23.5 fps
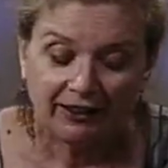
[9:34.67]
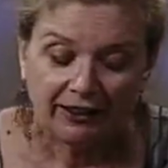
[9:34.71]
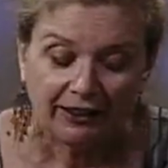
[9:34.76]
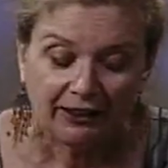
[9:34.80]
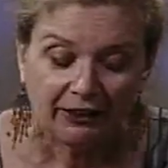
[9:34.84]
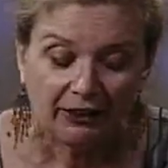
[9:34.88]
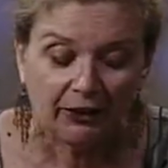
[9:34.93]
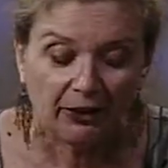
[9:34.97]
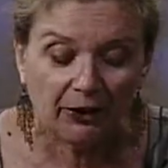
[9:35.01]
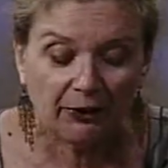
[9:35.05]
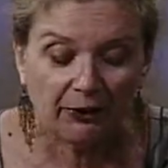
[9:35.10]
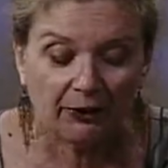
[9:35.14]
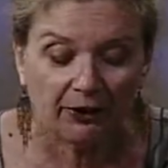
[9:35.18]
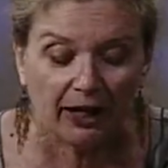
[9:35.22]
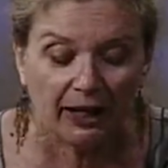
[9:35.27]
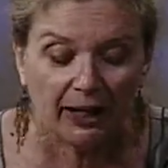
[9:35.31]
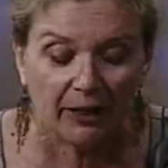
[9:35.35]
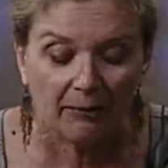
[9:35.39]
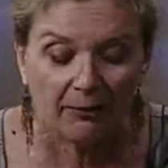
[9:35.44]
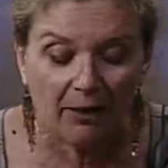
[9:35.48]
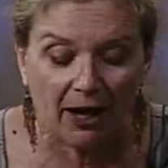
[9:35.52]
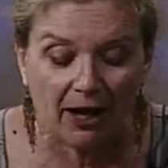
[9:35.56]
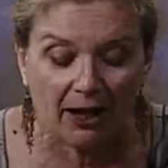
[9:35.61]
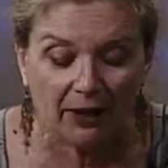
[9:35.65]

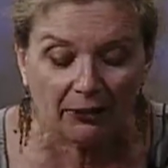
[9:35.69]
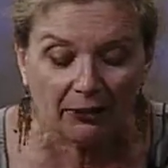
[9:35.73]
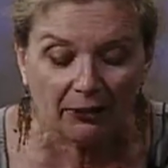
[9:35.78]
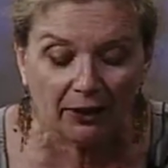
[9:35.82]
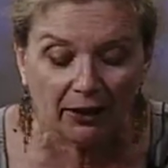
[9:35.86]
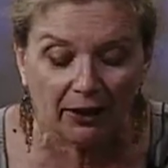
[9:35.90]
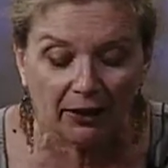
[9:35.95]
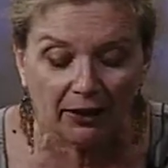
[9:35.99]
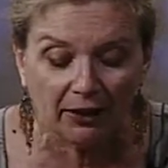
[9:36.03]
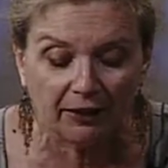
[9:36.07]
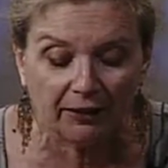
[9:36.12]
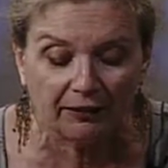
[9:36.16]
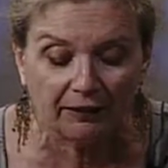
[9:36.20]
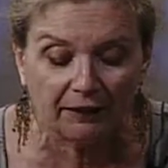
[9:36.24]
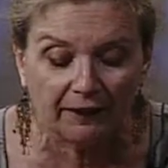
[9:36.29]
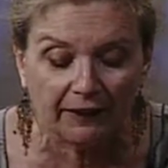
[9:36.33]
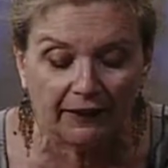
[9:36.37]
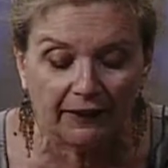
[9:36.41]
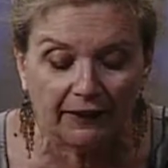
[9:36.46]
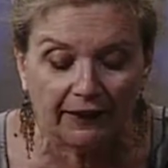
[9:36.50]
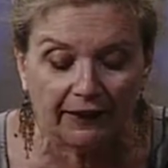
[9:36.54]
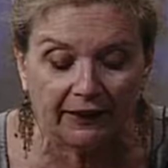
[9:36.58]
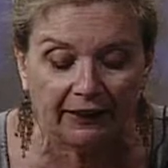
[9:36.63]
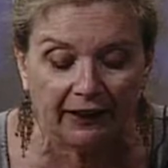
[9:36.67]
came out of
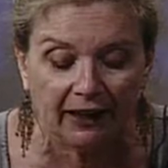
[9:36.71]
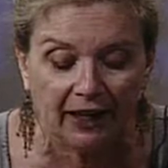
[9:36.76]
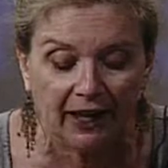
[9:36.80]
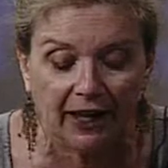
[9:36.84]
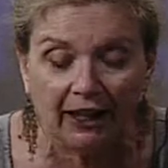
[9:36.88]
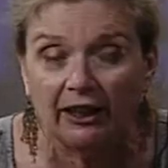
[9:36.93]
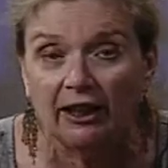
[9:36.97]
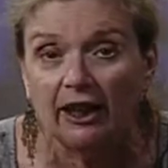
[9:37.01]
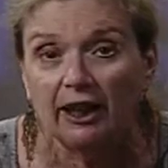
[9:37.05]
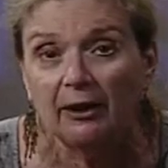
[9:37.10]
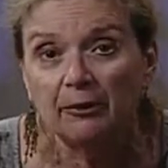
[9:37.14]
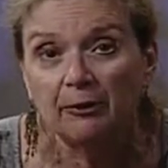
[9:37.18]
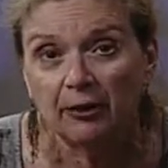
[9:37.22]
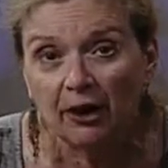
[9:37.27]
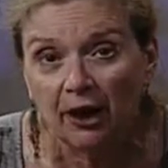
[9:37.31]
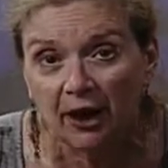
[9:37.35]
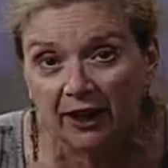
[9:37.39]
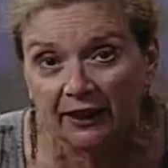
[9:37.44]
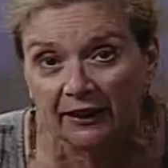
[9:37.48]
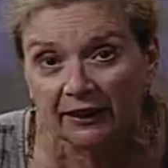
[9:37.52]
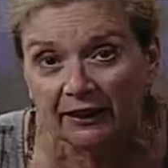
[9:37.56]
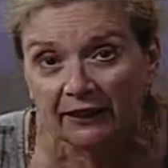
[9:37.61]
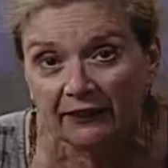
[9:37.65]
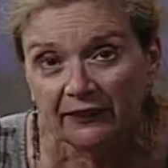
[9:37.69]
the LA
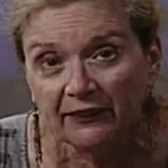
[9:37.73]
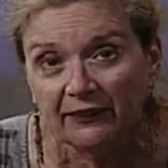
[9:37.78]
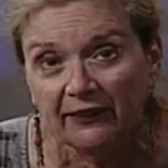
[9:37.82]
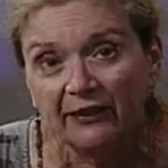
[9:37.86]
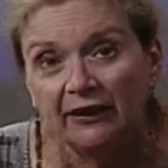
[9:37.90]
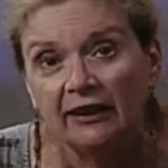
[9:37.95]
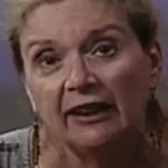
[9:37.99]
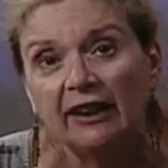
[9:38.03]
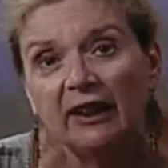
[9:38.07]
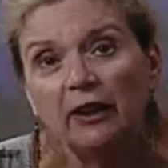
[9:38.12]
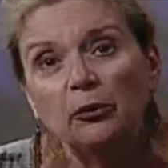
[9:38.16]
riots,